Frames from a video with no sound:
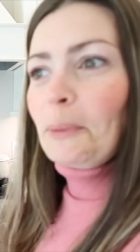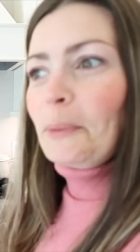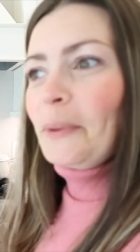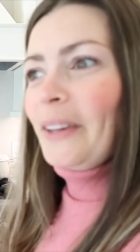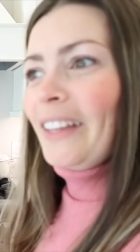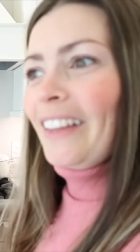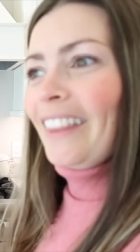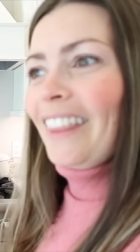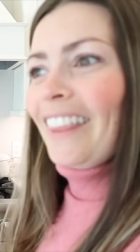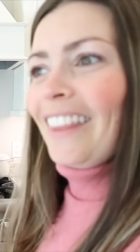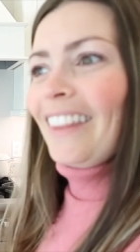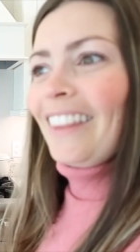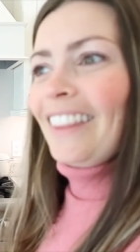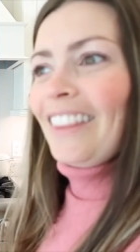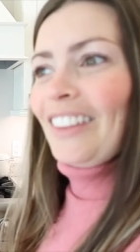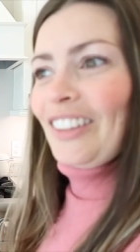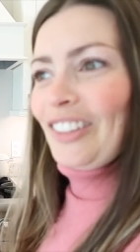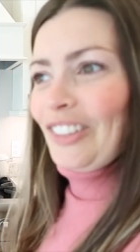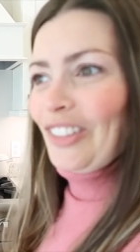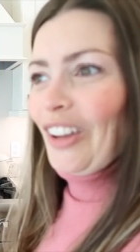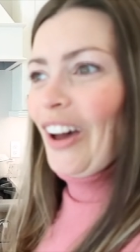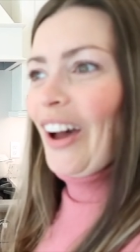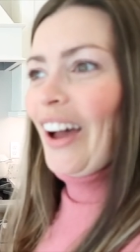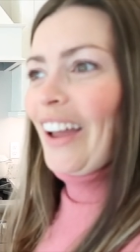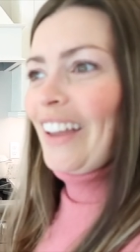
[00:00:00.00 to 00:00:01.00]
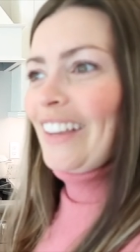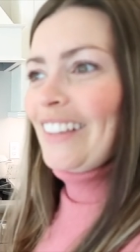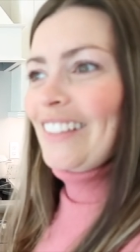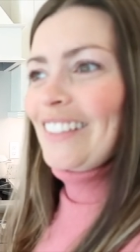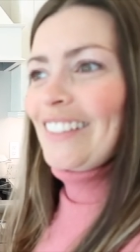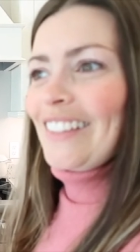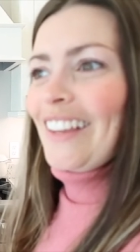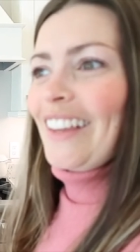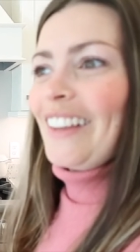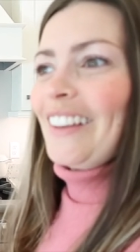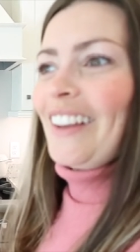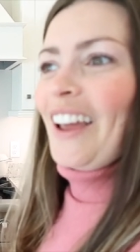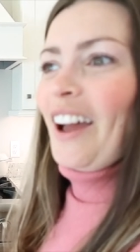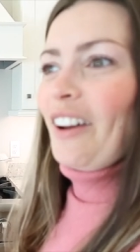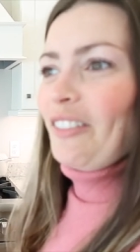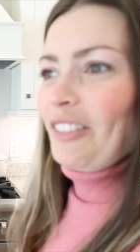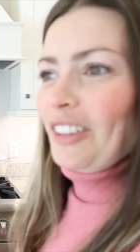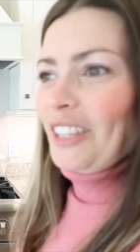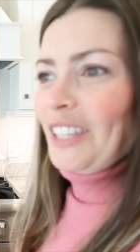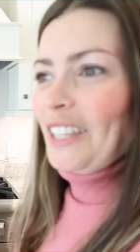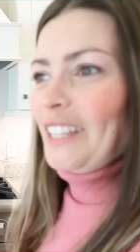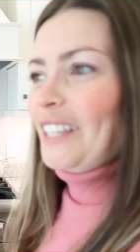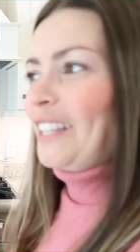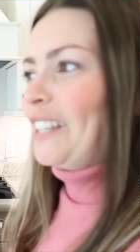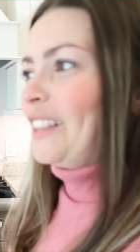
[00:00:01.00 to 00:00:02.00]
with the size and
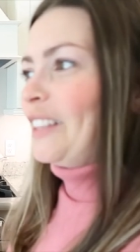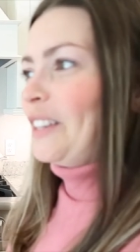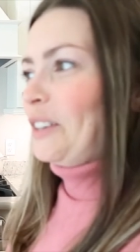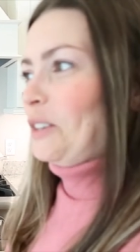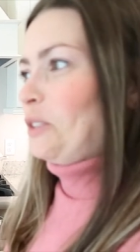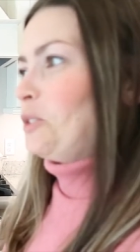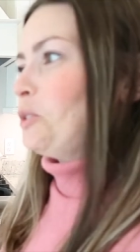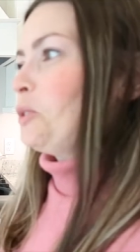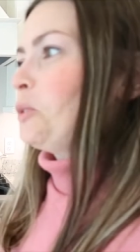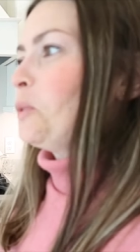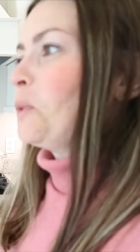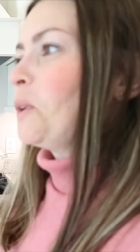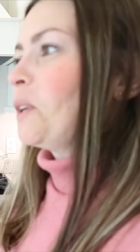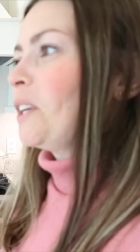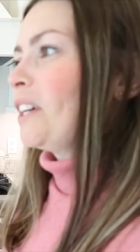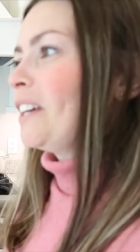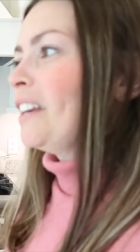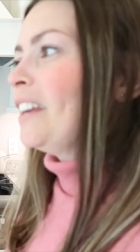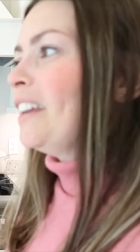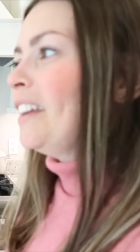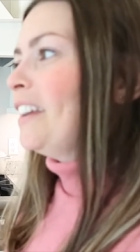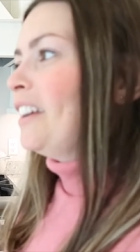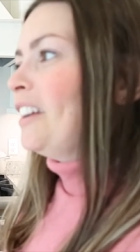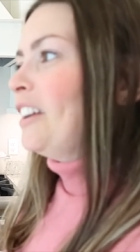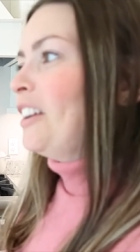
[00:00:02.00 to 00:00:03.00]
having it in their store.